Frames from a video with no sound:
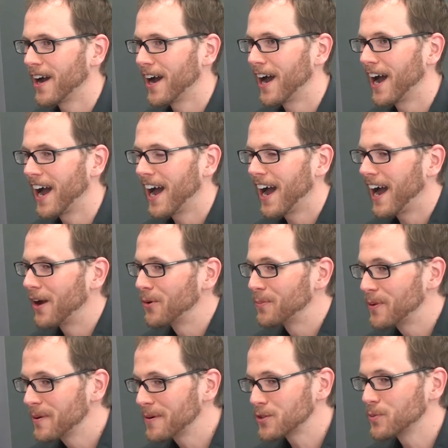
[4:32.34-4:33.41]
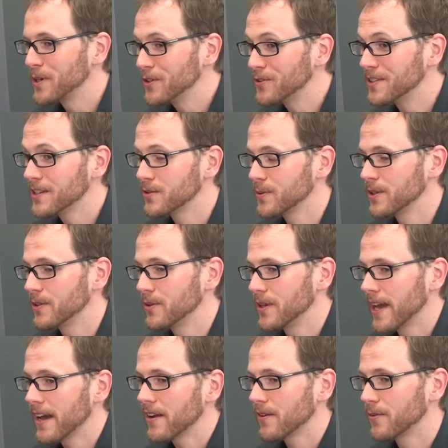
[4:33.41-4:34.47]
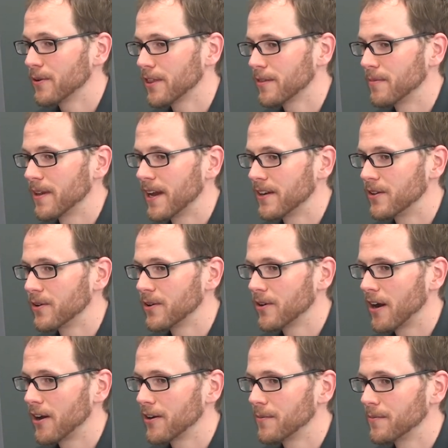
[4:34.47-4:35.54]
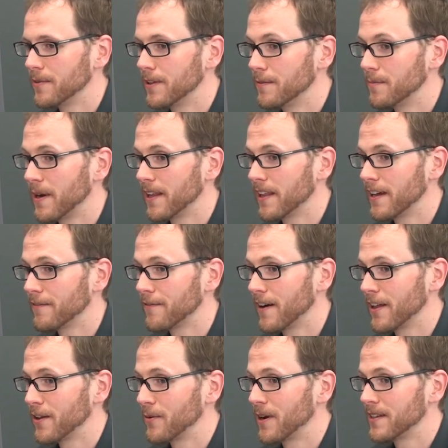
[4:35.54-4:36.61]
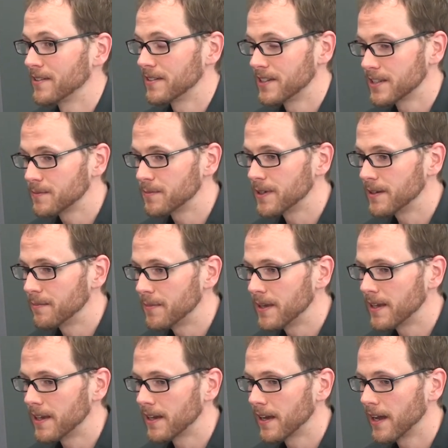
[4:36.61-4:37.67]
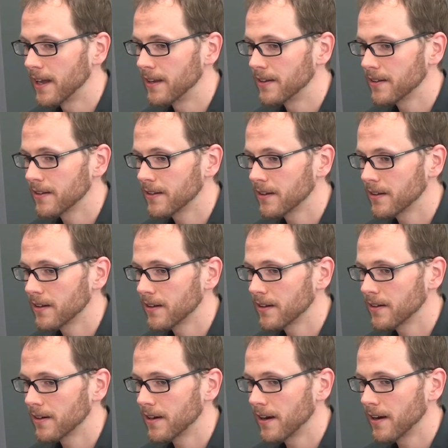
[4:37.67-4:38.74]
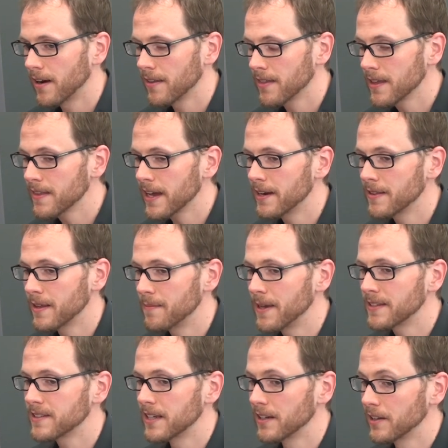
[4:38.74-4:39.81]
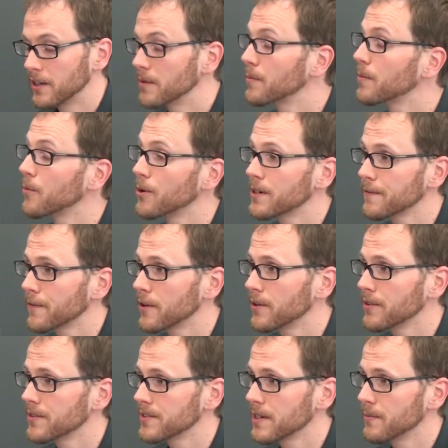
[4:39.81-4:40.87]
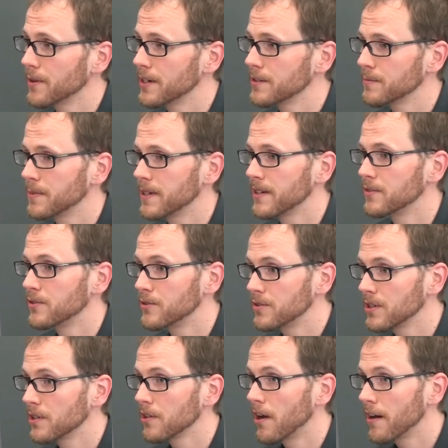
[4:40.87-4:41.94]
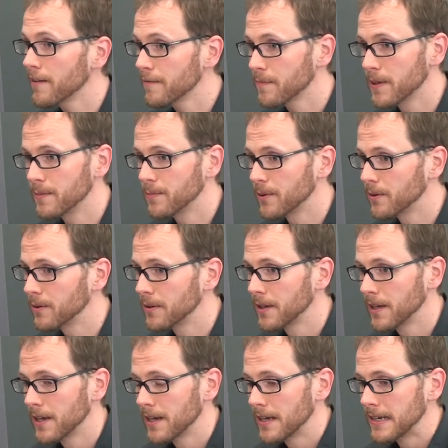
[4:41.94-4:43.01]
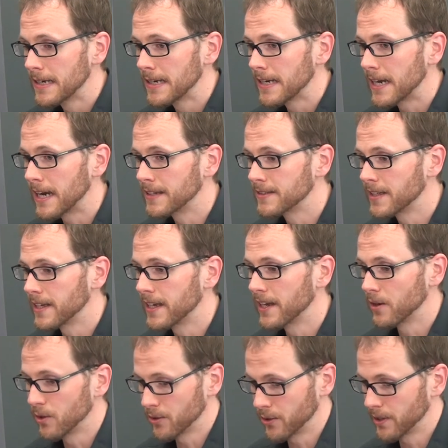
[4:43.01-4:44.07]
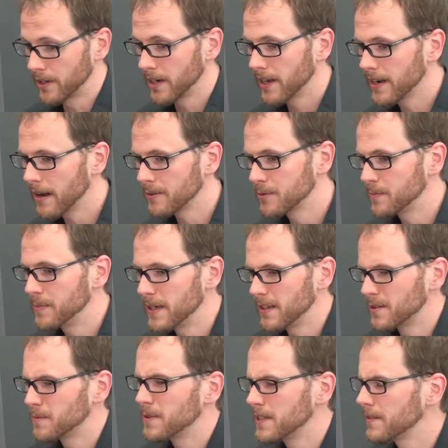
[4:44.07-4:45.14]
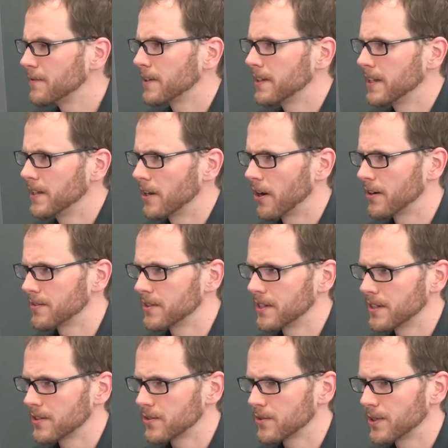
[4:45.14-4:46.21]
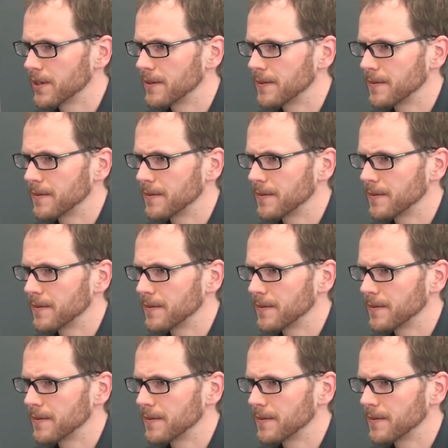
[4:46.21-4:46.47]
I, I pretty much what you see is what you get with me. I don't know how to live my life otherwise than just being me. And I think that, that makes it a little bit more difficult in some ways, because you see a lot of people as they get older, and, and I was speaking specifically in the arts industry,